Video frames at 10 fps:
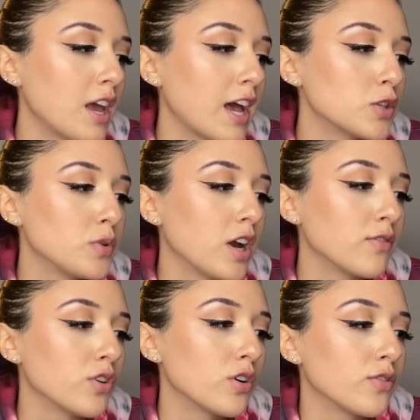as we
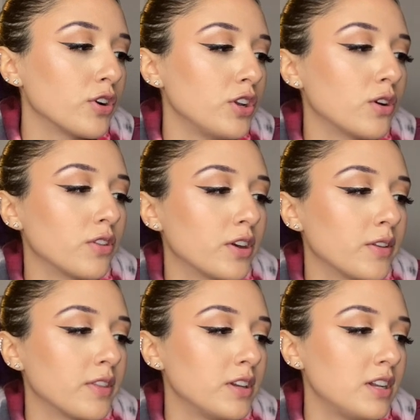hover over,
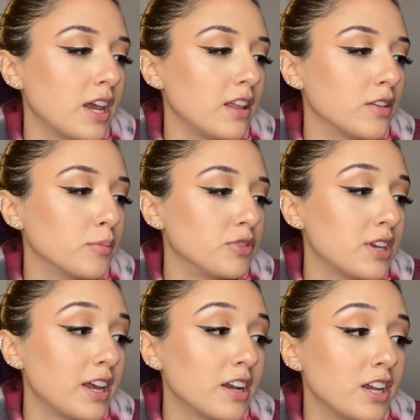the
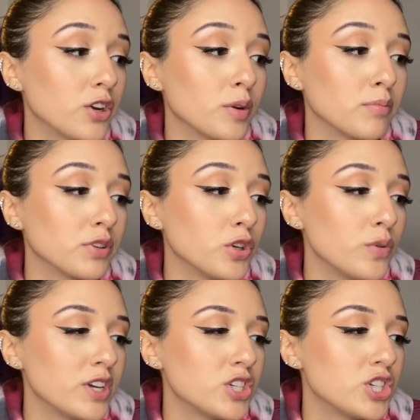data here in blue
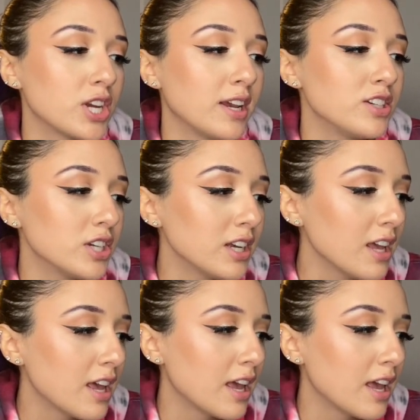is changing.